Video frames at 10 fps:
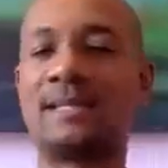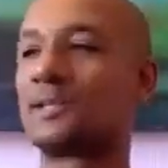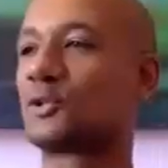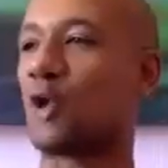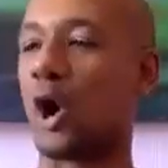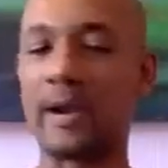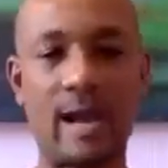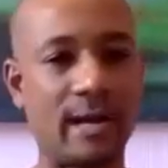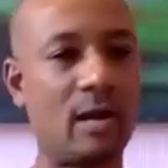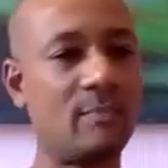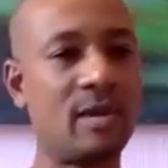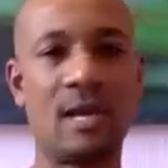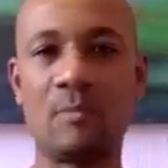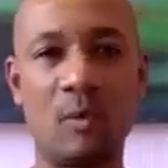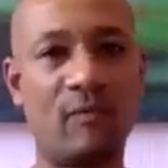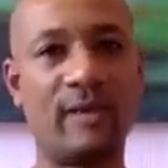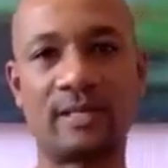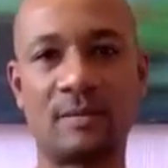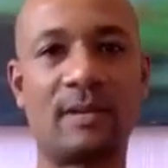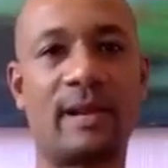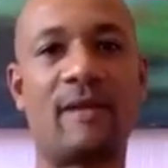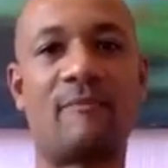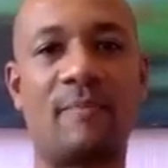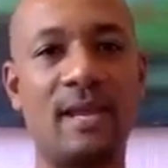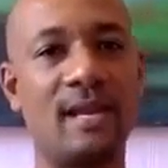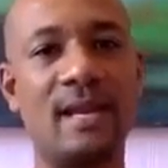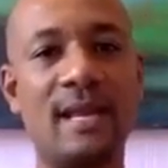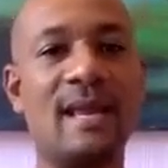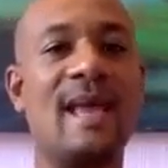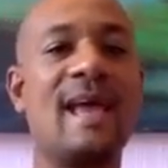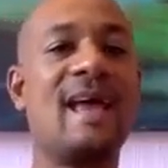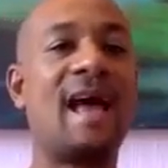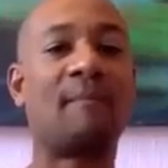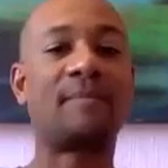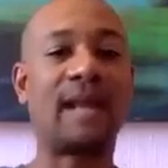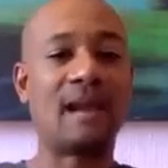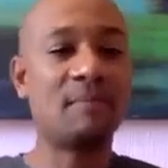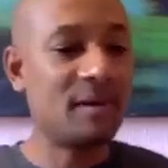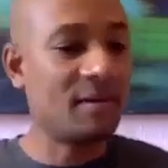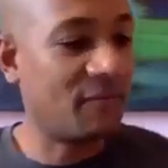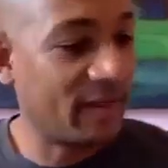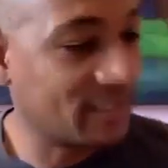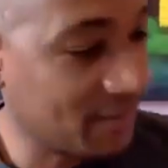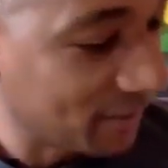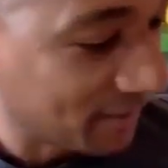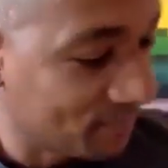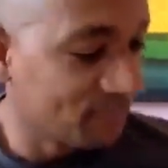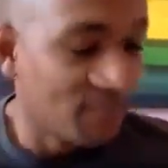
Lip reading: is gone. I can't be any more flexible than I've been done being flexible.